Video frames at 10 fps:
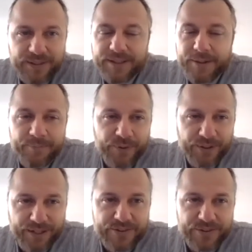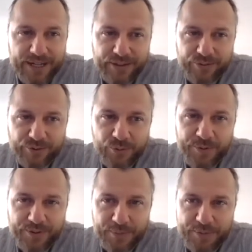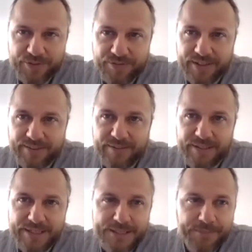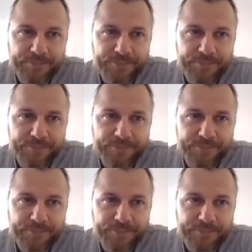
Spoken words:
interactive group types of activities.